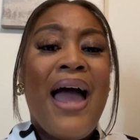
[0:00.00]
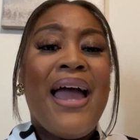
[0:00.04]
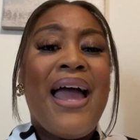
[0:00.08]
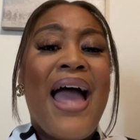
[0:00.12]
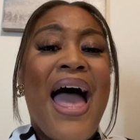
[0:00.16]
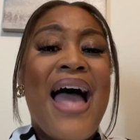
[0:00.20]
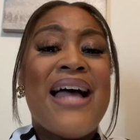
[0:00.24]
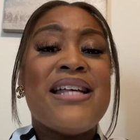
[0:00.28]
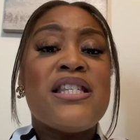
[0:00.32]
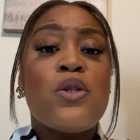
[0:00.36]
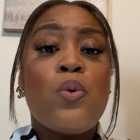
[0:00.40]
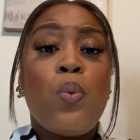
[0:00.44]

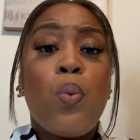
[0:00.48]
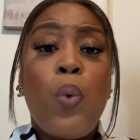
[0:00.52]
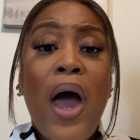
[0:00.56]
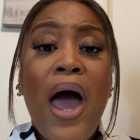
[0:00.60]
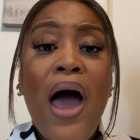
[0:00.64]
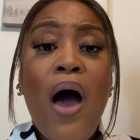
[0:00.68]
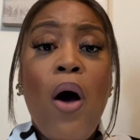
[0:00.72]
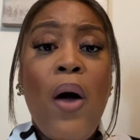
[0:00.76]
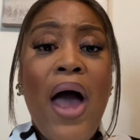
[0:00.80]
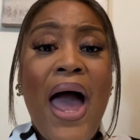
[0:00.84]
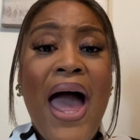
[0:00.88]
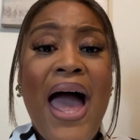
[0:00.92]
as
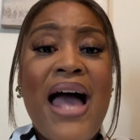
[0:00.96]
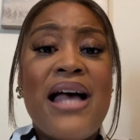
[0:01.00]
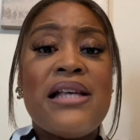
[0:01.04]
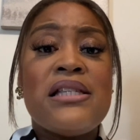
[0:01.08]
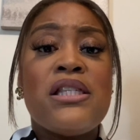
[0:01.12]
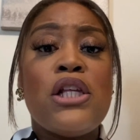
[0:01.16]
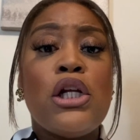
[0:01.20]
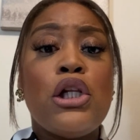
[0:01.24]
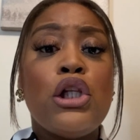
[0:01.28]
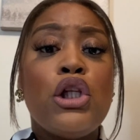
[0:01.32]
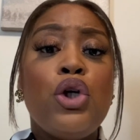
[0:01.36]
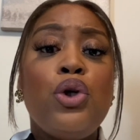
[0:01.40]
well as
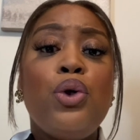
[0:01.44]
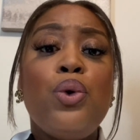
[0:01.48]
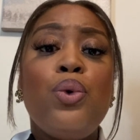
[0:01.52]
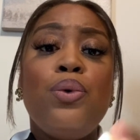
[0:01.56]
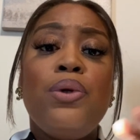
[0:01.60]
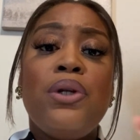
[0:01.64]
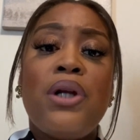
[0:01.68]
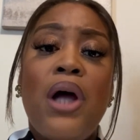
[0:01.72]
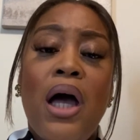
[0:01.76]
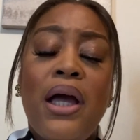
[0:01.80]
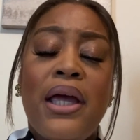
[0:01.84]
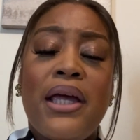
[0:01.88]
the little
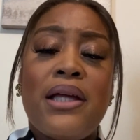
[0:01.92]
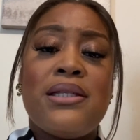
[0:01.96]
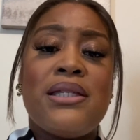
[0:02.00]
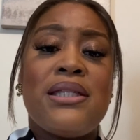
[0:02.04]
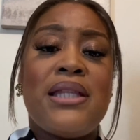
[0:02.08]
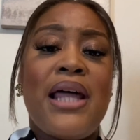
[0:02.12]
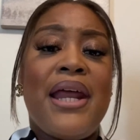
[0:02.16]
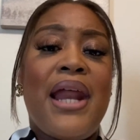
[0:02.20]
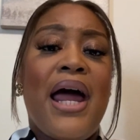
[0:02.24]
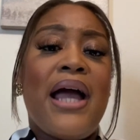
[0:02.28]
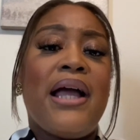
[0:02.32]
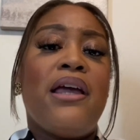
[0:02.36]
nuggets
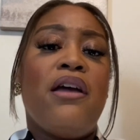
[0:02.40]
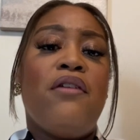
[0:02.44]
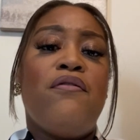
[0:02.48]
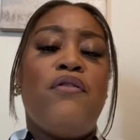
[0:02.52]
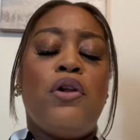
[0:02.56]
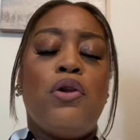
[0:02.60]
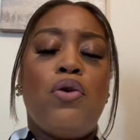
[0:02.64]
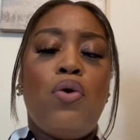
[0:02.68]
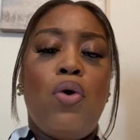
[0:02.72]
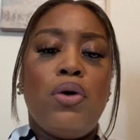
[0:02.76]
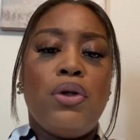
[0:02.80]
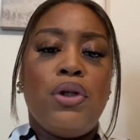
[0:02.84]
that I give
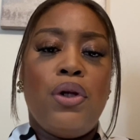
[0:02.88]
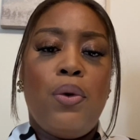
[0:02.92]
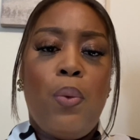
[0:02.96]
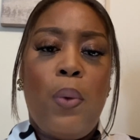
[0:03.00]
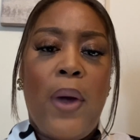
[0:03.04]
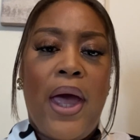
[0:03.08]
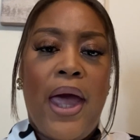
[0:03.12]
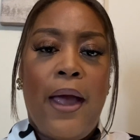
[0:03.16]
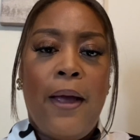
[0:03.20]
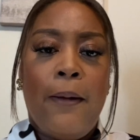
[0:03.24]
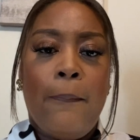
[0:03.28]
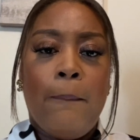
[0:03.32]
along the
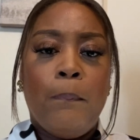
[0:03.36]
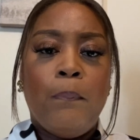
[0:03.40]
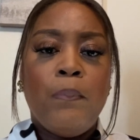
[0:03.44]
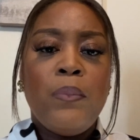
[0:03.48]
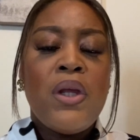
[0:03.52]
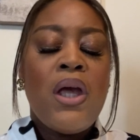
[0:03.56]
way.